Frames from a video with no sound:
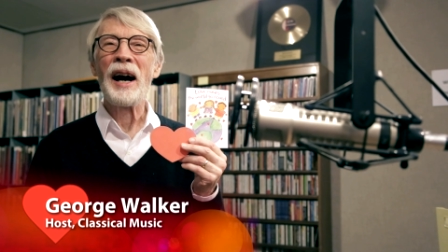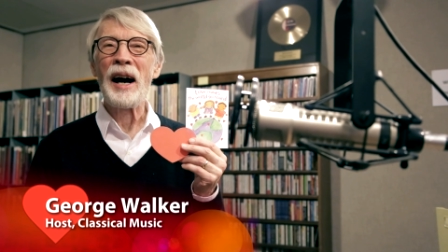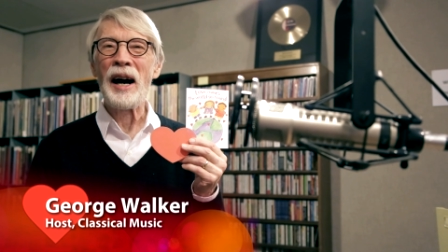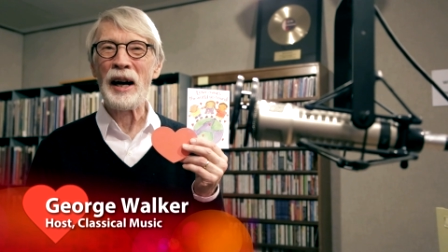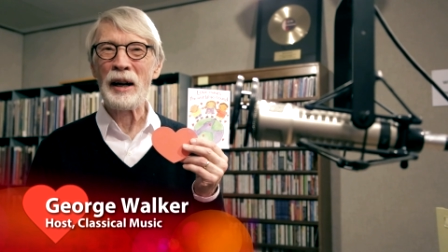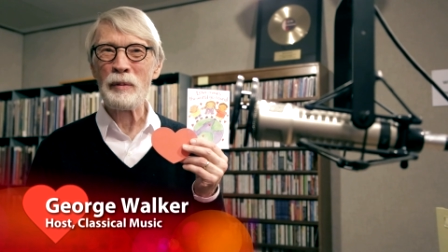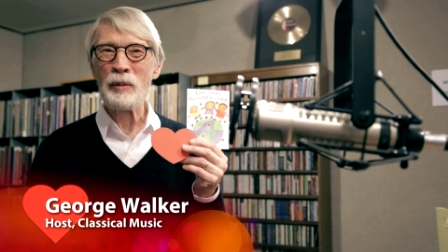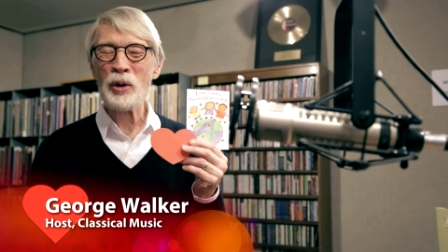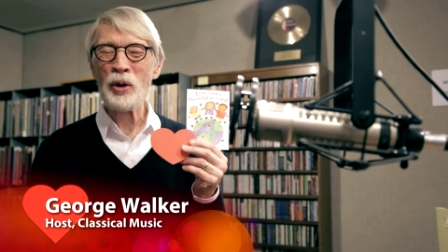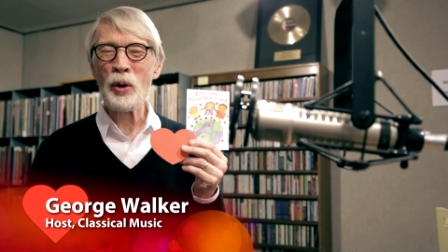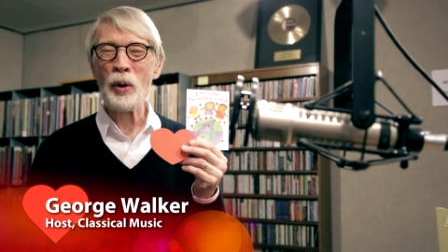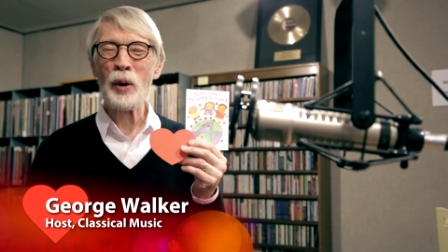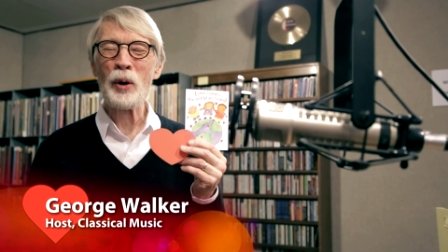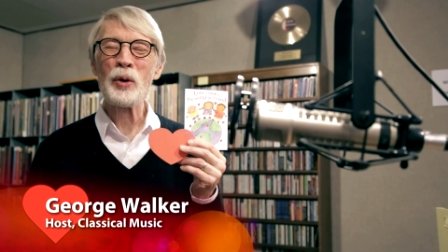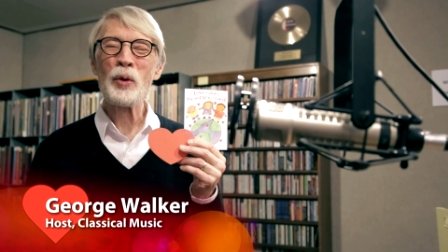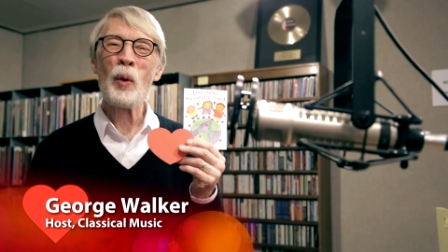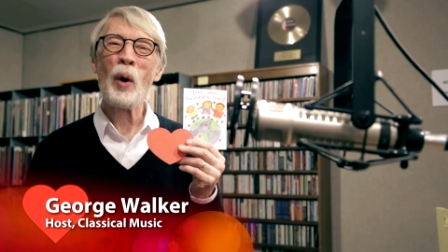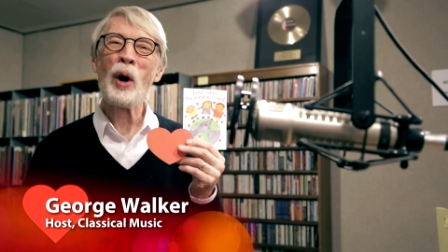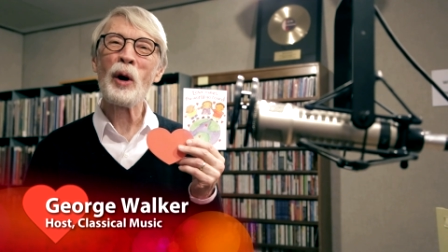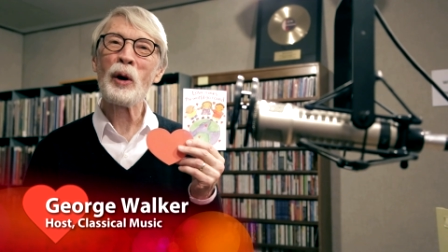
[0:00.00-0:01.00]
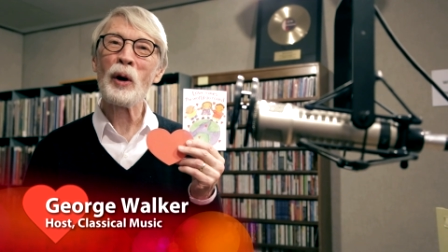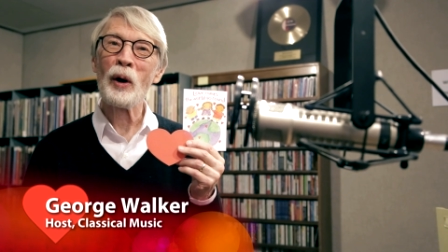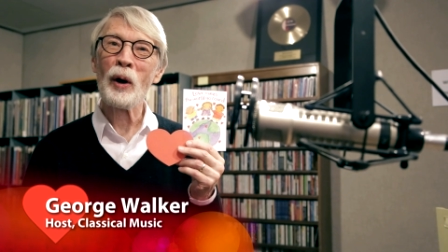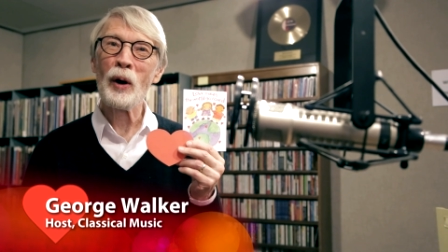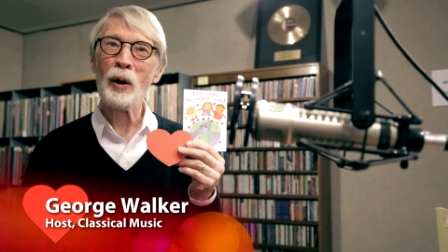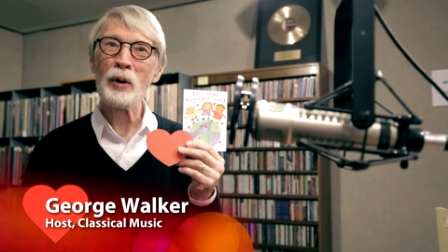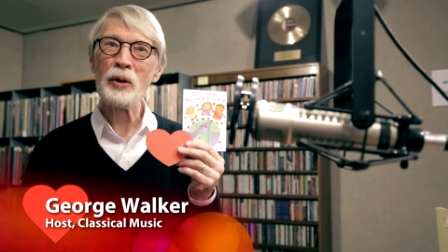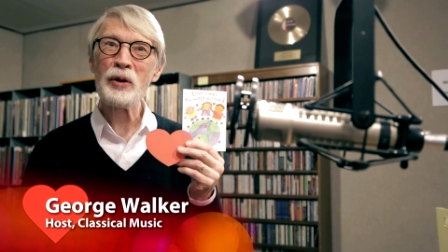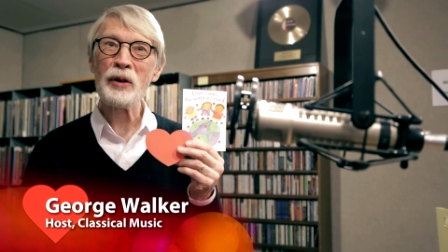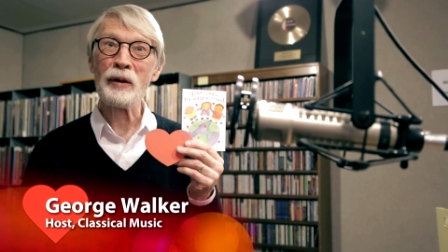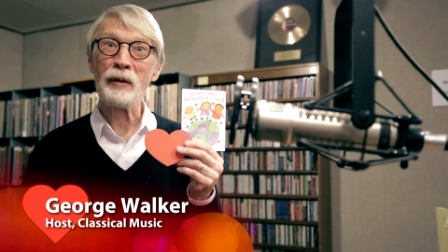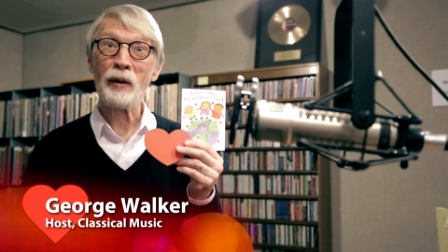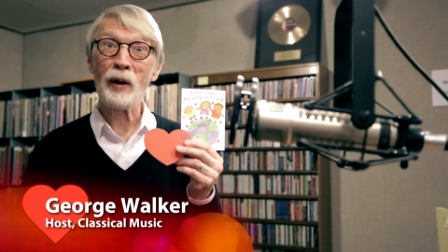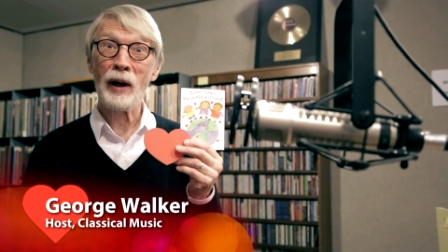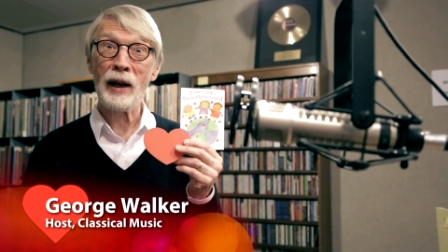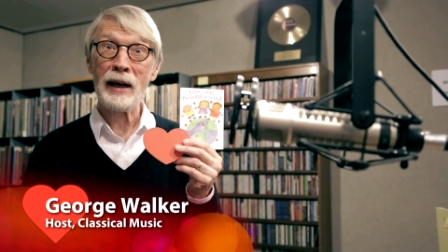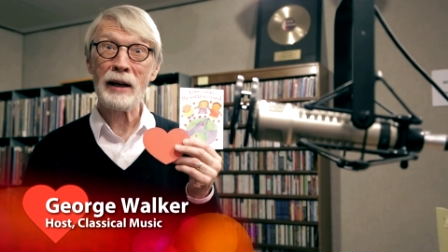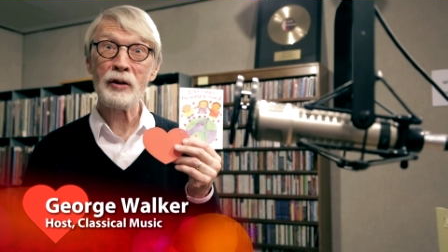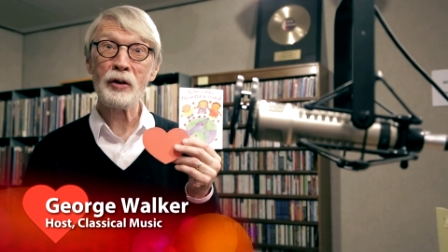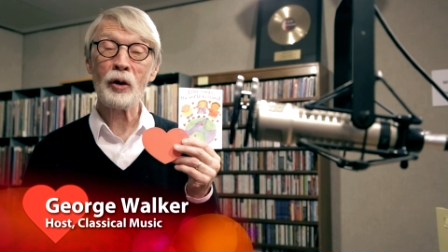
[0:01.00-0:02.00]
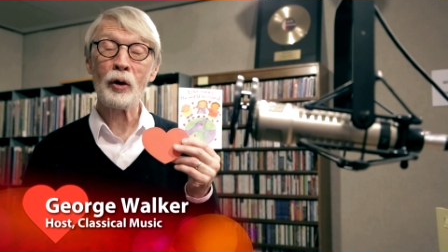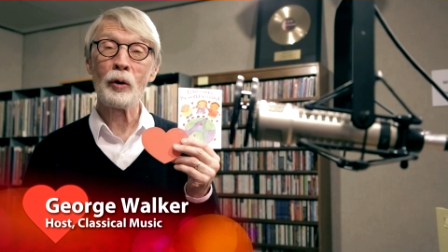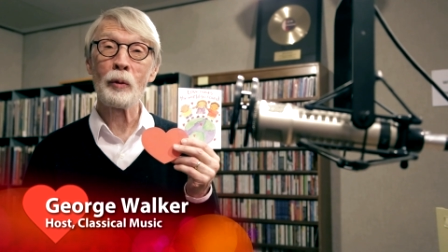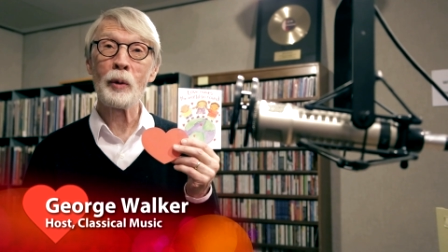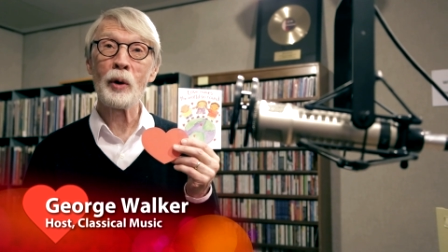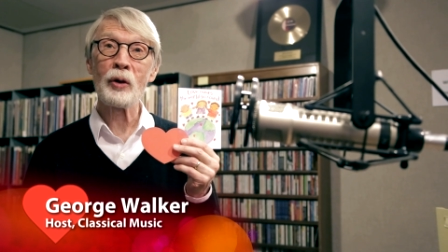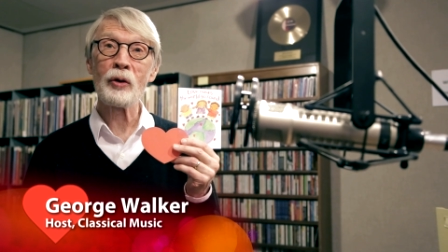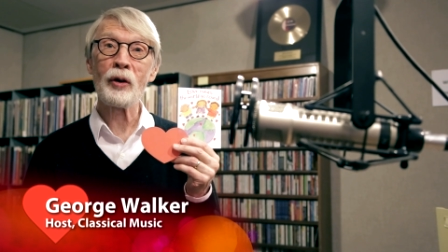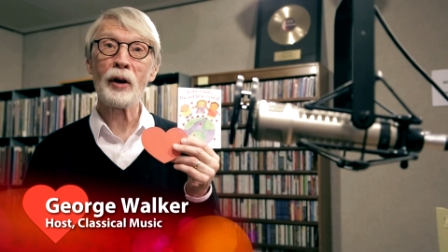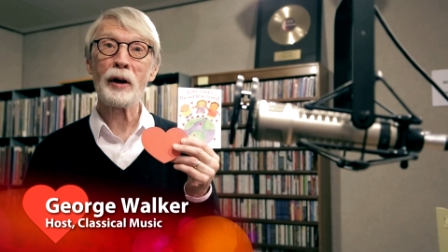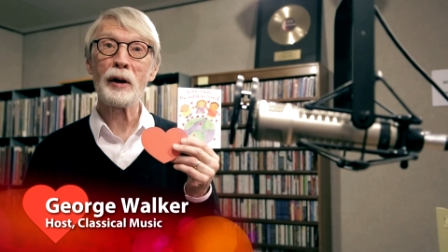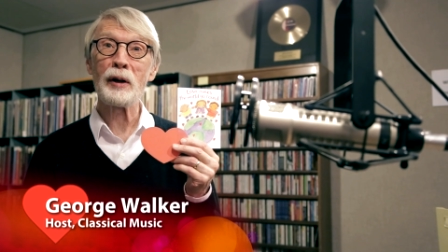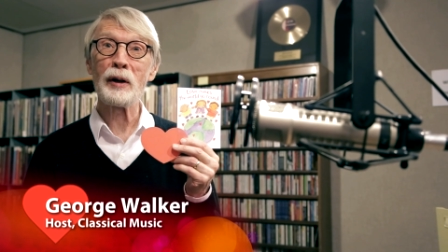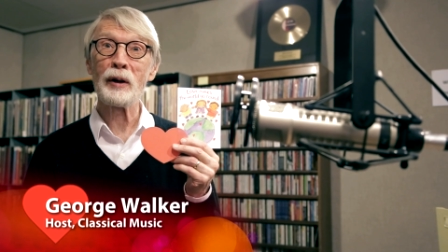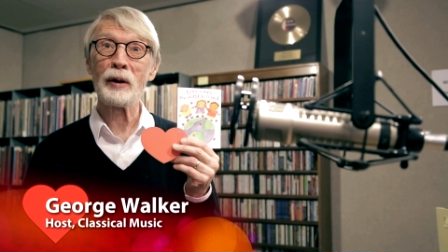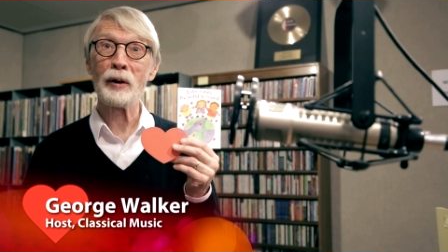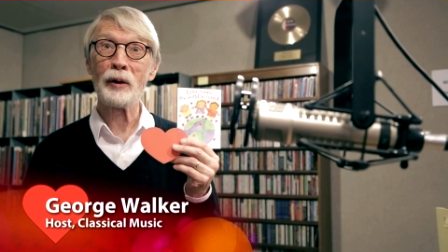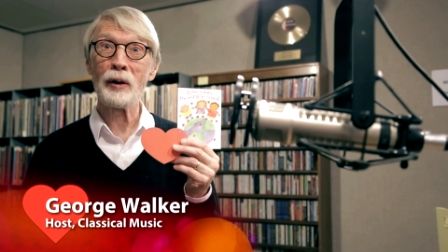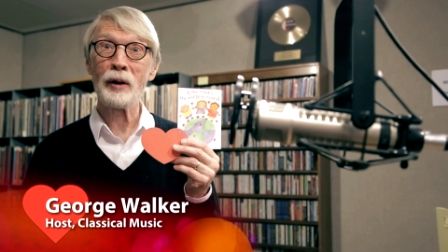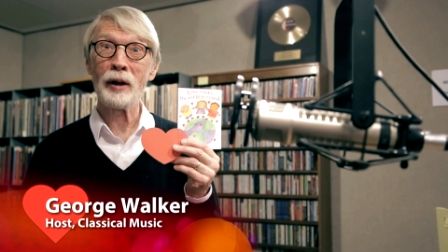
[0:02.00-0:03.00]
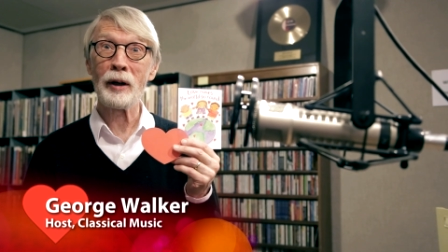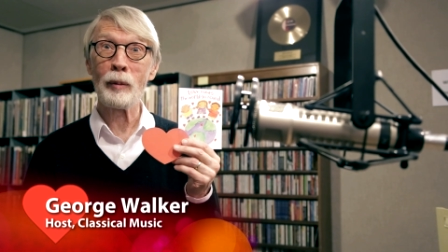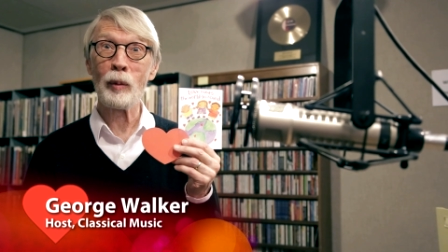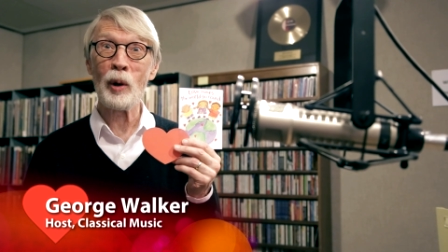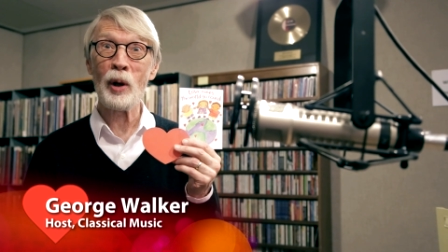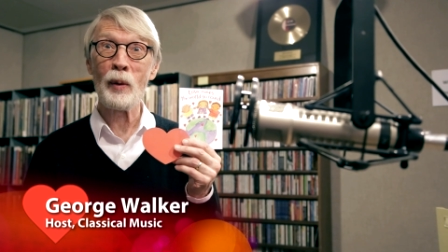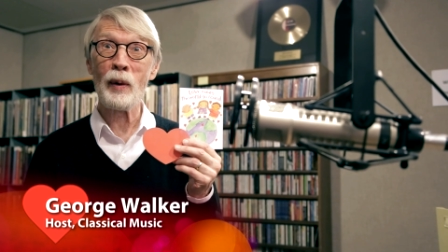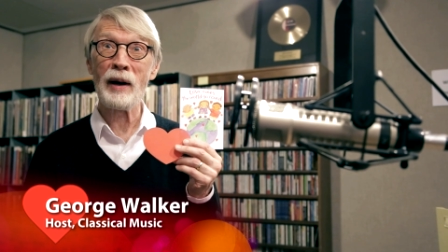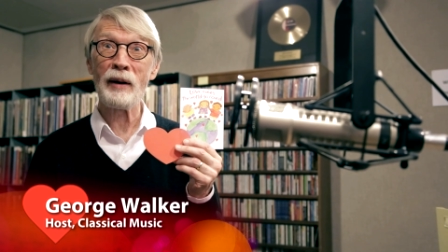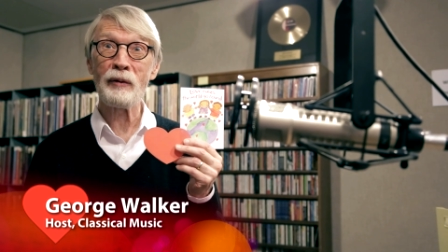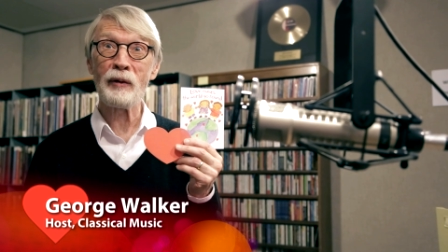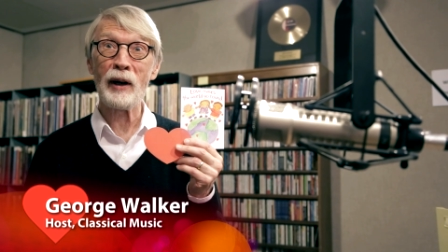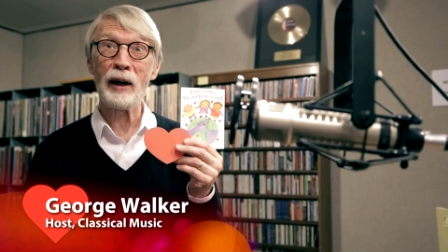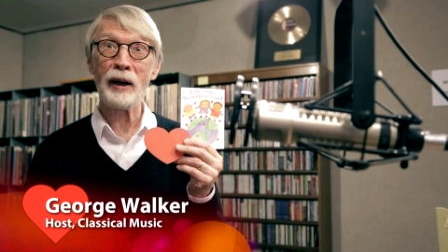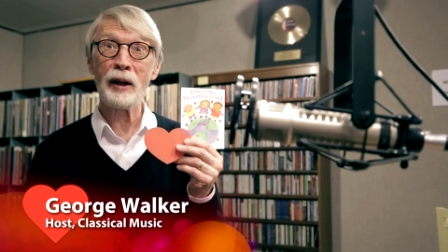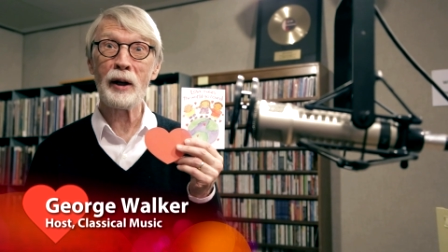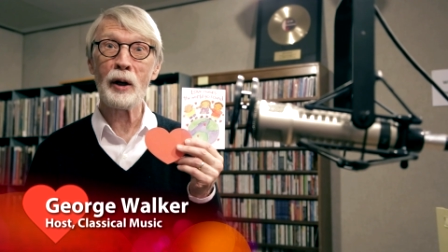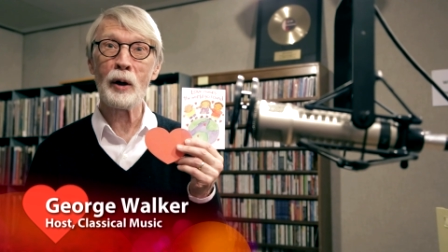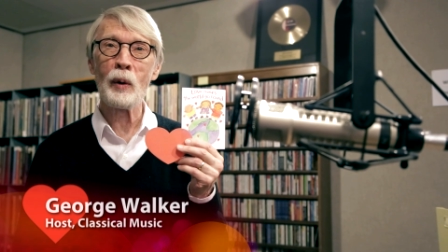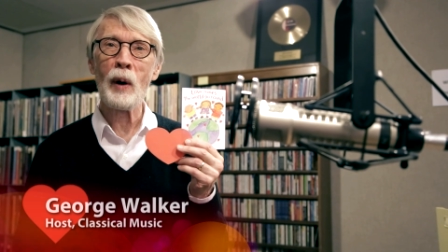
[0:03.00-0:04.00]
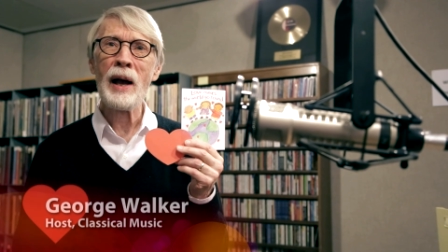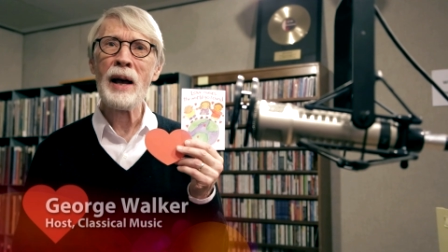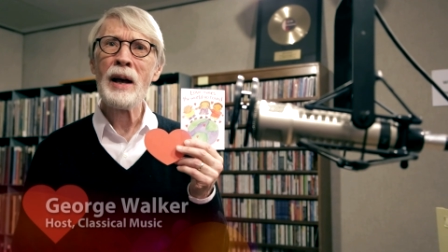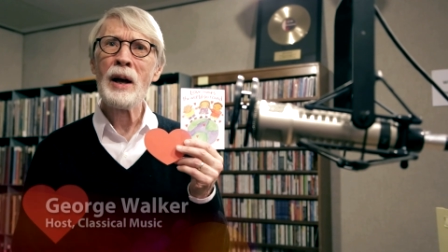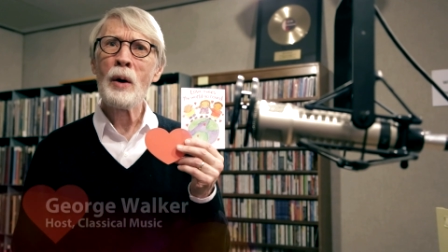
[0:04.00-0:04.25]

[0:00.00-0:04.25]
I'm George Walker, host of Classical Music on WFIU,